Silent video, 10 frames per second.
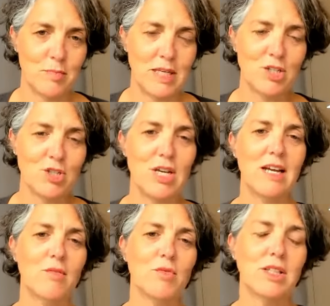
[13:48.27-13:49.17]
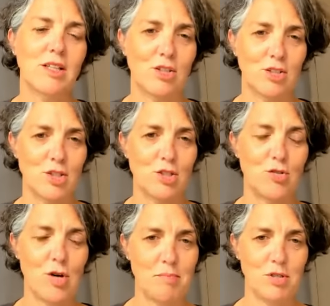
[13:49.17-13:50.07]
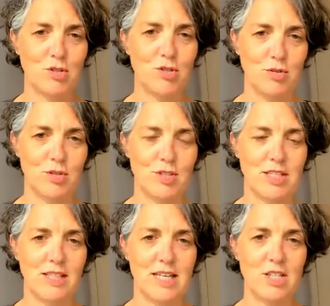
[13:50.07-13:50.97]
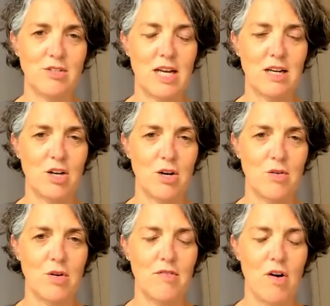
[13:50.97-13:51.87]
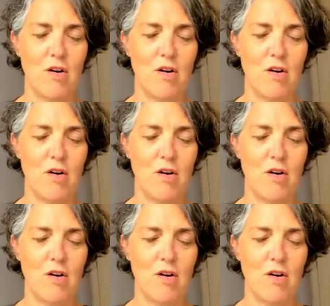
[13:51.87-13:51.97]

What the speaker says: because you can't really learn to drop your shoulders unless you let go of